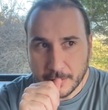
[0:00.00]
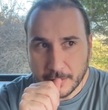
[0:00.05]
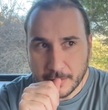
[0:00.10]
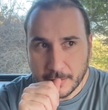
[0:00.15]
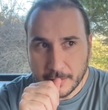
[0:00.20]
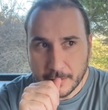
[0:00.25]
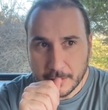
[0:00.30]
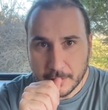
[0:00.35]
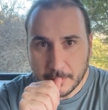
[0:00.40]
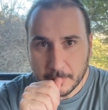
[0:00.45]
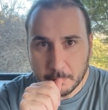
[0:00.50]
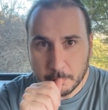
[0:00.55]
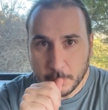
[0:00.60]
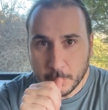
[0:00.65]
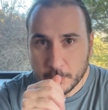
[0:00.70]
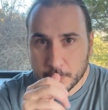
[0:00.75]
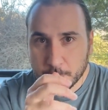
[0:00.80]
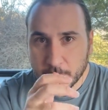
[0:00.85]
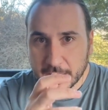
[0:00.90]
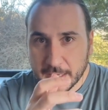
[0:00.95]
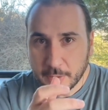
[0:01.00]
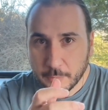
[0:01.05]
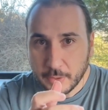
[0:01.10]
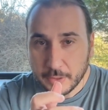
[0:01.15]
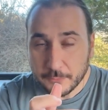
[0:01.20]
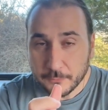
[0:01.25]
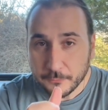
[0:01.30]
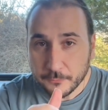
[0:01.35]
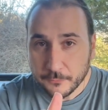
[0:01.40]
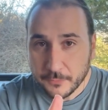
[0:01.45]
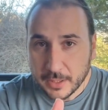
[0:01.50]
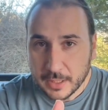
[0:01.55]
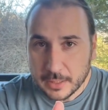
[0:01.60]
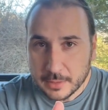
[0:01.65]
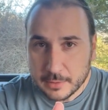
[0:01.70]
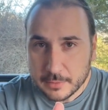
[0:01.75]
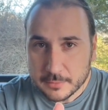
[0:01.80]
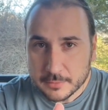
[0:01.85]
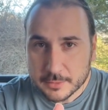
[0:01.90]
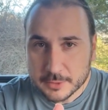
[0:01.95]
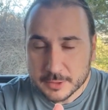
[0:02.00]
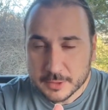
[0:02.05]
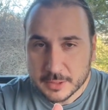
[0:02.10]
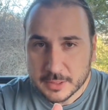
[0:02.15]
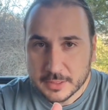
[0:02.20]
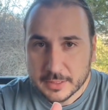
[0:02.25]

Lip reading: both by how I felt